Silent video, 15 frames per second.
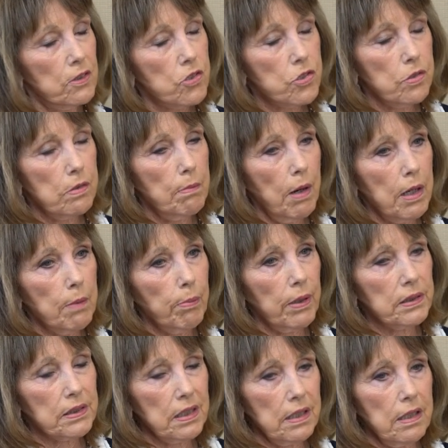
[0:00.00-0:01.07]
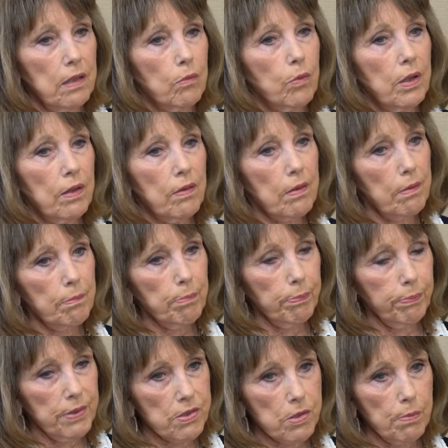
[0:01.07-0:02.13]
student body president in one of the
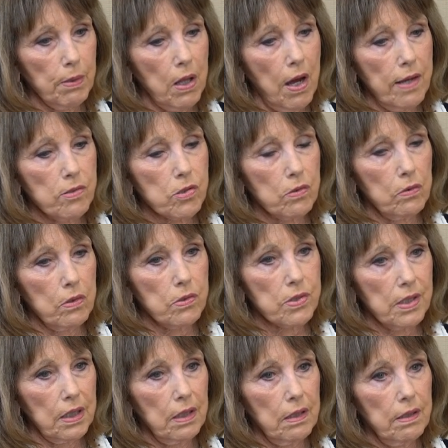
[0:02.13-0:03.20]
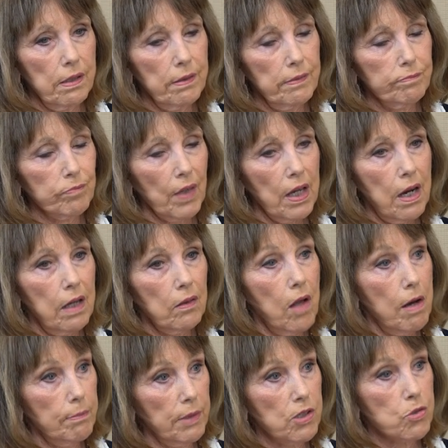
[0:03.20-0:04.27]
principal high schools in
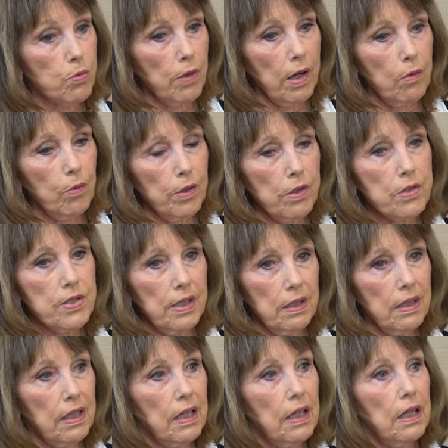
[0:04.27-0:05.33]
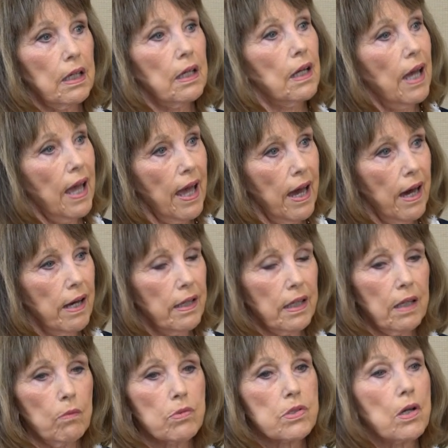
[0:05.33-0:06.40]
Long Beach where I worked, and he
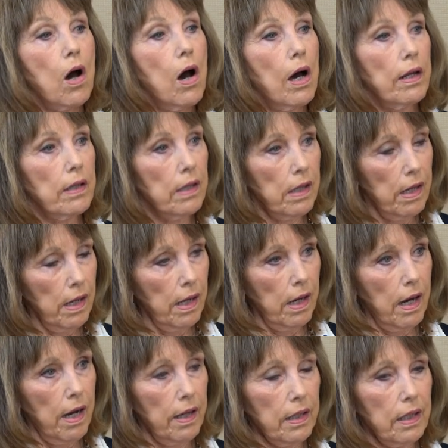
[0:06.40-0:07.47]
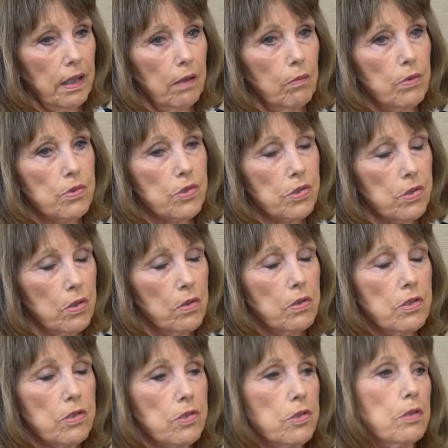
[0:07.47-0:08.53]
was gone. He was so
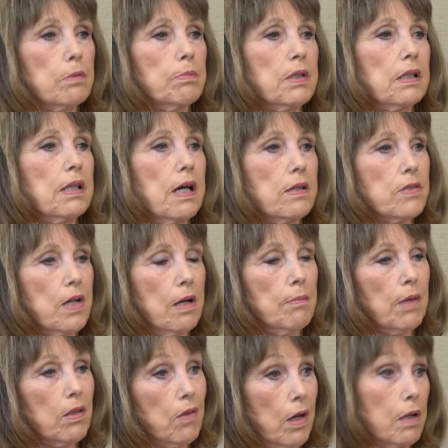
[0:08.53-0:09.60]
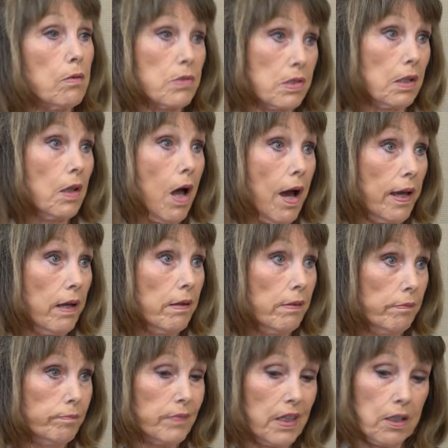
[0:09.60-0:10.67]
disturbed at that time. He thought he was a lion.
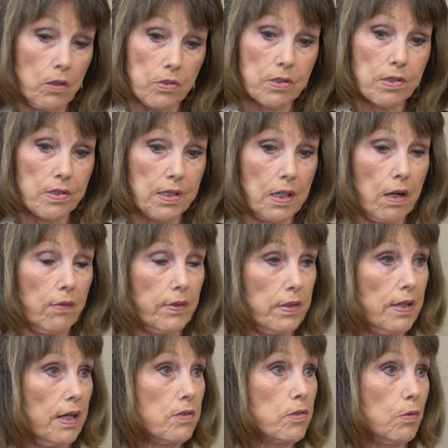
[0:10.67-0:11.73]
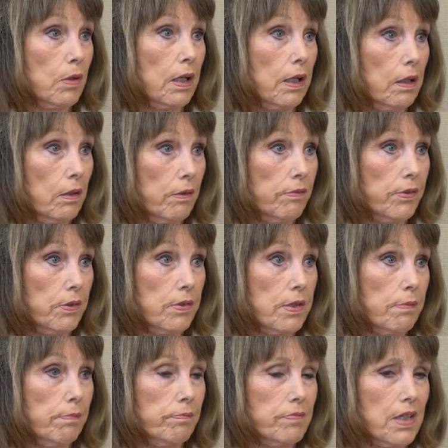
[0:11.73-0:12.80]
He used to sit on the desk when I interviewed
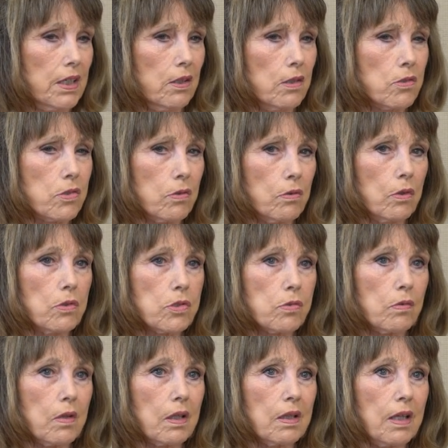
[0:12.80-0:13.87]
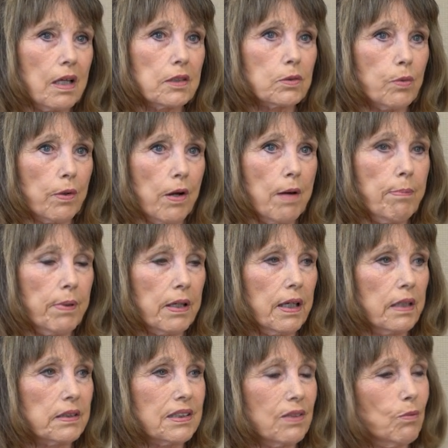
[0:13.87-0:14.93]
him. So those are the things we were up
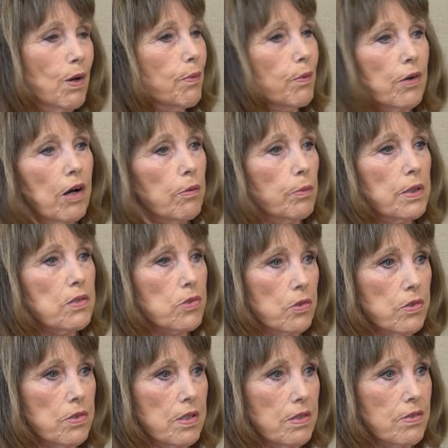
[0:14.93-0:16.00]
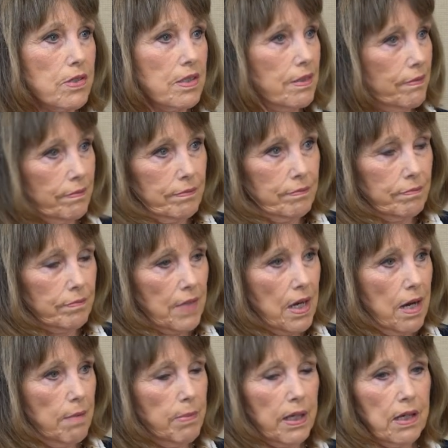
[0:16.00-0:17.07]
against, and what were our resources?
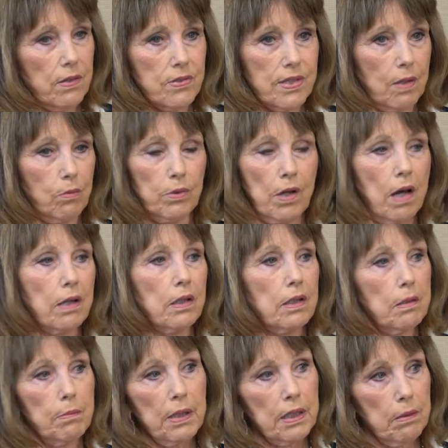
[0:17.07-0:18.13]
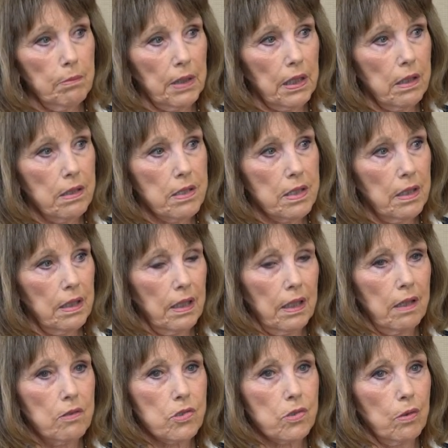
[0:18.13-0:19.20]
Because they were not going to be committed.
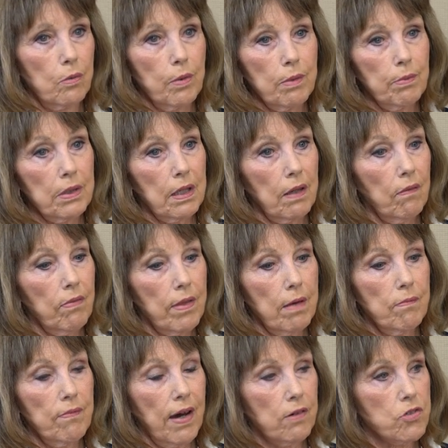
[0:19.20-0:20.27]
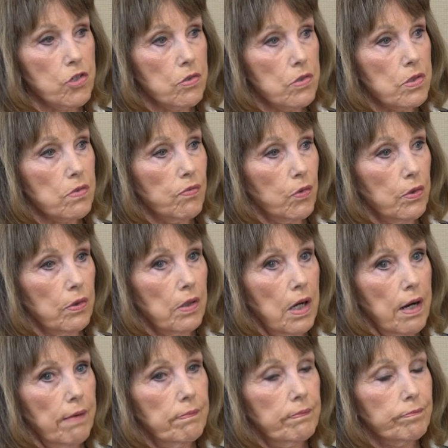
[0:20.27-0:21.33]
And so we would give them vouchers for,
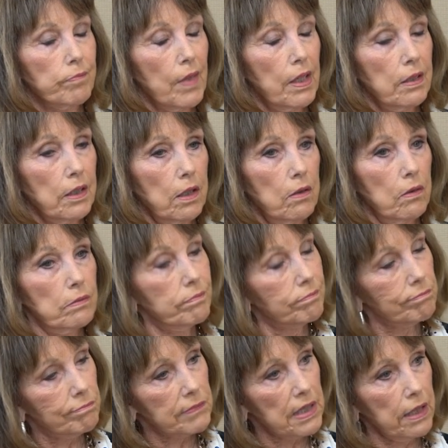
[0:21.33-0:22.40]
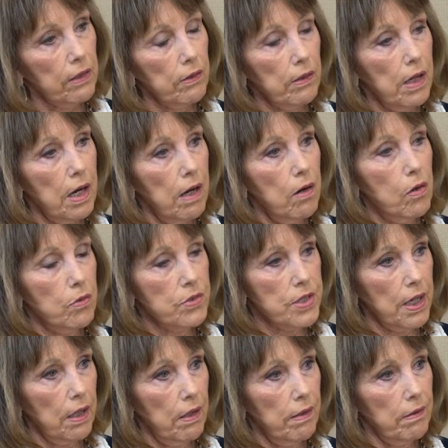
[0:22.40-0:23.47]
you know, their
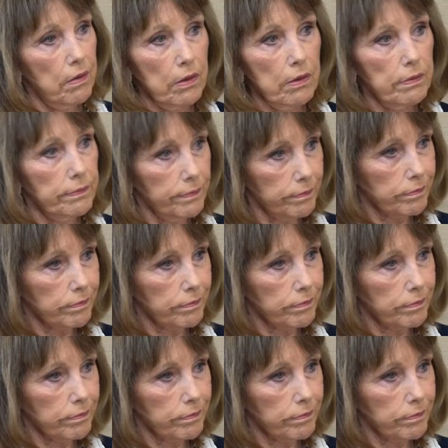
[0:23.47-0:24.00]
hotel or